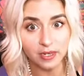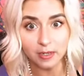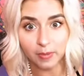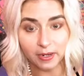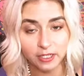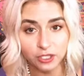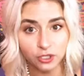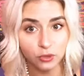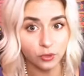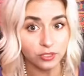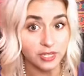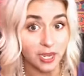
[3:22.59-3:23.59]
anybody
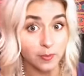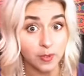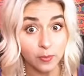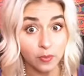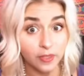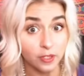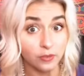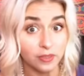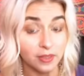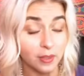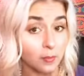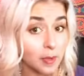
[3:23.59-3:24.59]
too or tag people that you
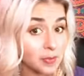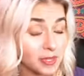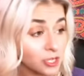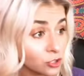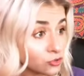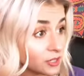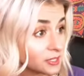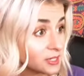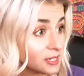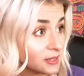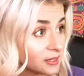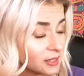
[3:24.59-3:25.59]
think that might be
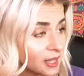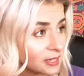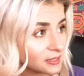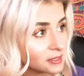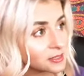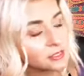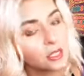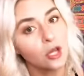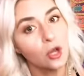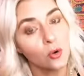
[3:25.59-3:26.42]
interested in the classes